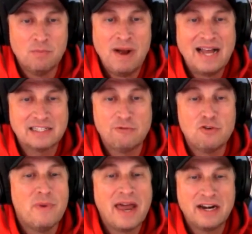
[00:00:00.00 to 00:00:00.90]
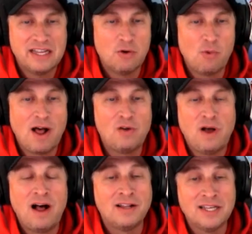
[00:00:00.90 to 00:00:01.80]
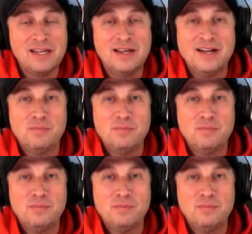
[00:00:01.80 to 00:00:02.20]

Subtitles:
massive humanity in Ralph Hawley.